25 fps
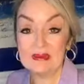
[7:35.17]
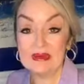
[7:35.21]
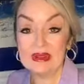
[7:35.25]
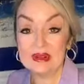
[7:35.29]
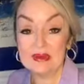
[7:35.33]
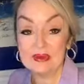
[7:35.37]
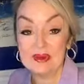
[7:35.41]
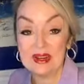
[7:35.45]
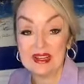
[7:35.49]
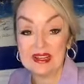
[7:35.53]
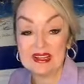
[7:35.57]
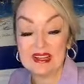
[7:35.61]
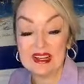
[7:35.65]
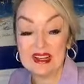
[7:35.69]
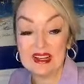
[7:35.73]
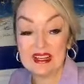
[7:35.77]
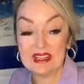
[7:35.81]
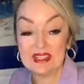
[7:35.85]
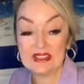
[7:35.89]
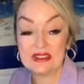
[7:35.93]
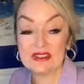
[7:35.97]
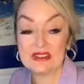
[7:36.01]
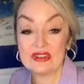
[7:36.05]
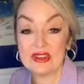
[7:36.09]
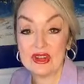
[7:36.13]
But when
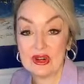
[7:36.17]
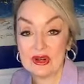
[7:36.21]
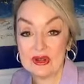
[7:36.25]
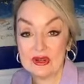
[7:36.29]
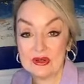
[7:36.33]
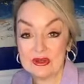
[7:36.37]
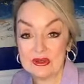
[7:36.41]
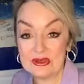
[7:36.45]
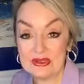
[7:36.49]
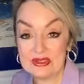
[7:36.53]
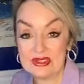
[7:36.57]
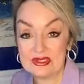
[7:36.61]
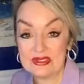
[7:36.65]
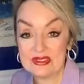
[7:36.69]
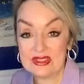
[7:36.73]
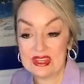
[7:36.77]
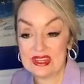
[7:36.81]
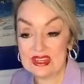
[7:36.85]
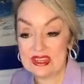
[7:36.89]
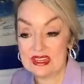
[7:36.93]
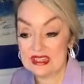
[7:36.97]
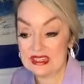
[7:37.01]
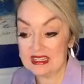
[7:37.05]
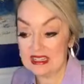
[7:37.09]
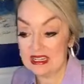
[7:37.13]
I chose to
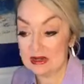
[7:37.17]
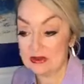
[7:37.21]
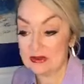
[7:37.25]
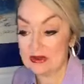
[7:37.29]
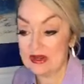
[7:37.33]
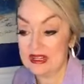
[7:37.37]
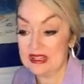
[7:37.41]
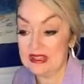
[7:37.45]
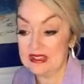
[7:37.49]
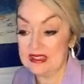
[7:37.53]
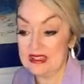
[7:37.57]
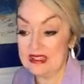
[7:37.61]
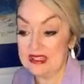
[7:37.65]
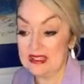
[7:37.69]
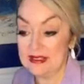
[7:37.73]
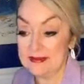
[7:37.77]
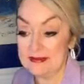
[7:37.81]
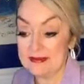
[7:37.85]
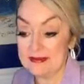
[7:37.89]
say, you know what,